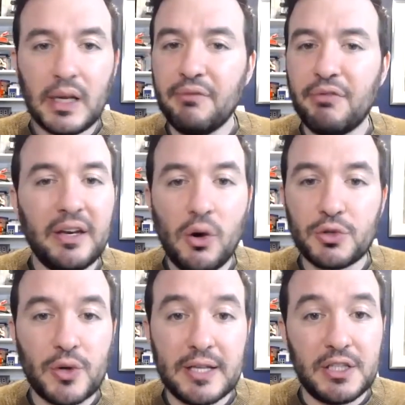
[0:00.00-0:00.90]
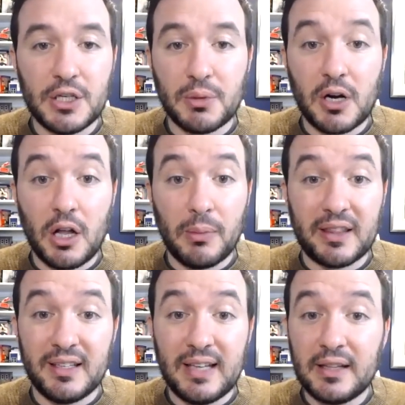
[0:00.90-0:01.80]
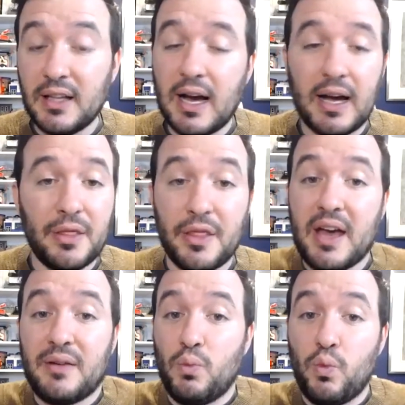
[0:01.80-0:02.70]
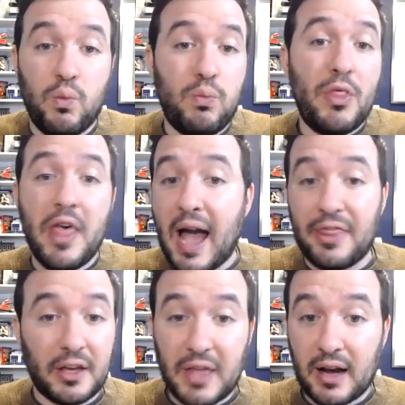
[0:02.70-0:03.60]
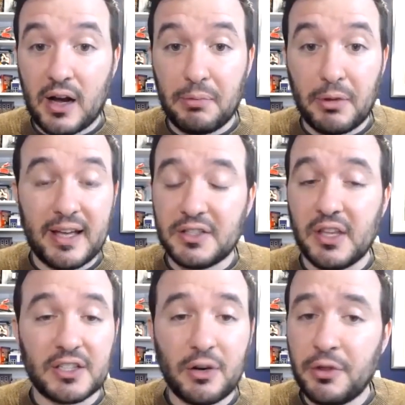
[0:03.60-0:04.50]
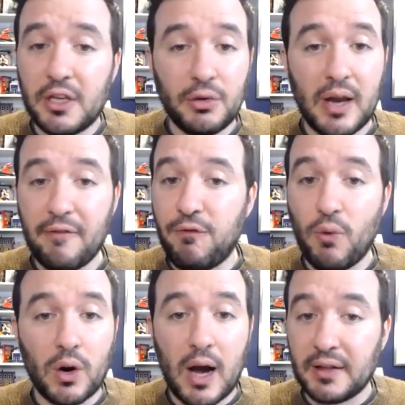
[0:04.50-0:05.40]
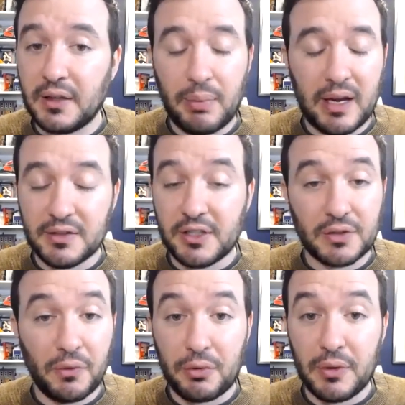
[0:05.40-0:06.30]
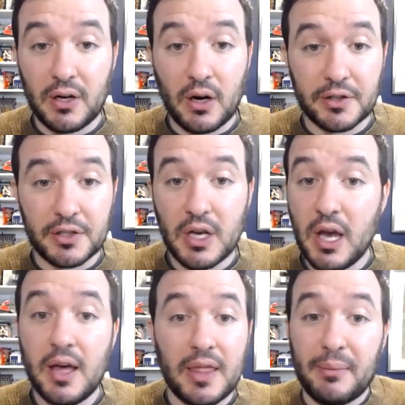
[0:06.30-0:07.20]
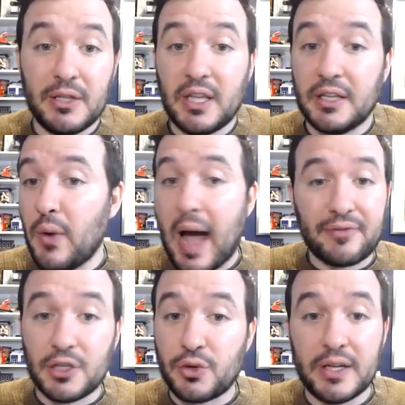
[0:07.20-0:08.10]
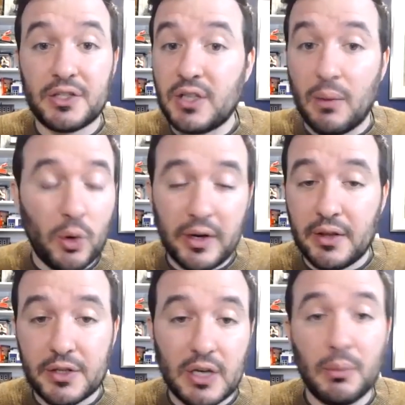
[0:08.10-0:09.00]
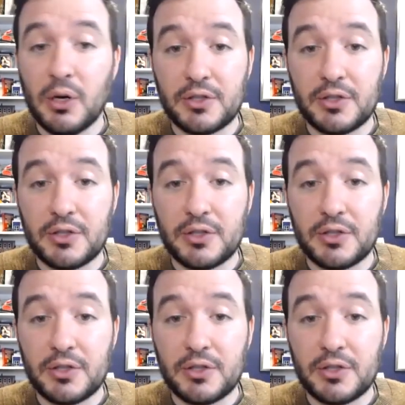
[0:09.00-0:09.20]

If they don't trade CJ McCollum at the deadline, then I think that complicates things. I don't think you can have four highly paid six foot three guards. That means that you have to trade someone in the summer.